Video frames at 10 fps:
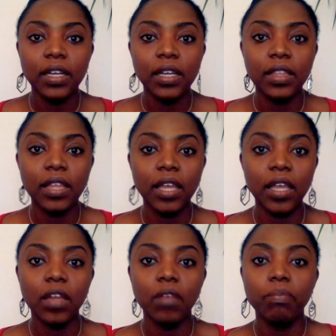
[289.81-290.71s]

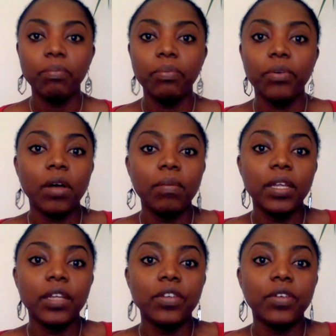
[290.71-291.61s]
They
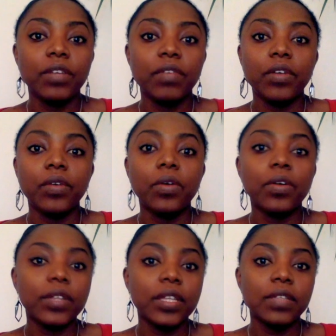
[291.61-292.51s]
probably don't even know
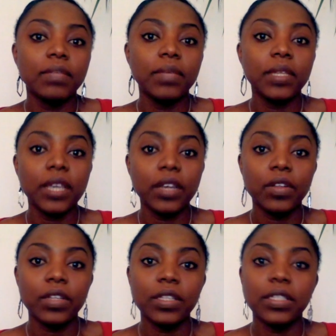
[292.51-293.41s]
all this media and
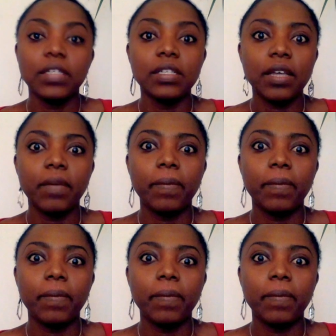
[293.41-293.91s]
all these things I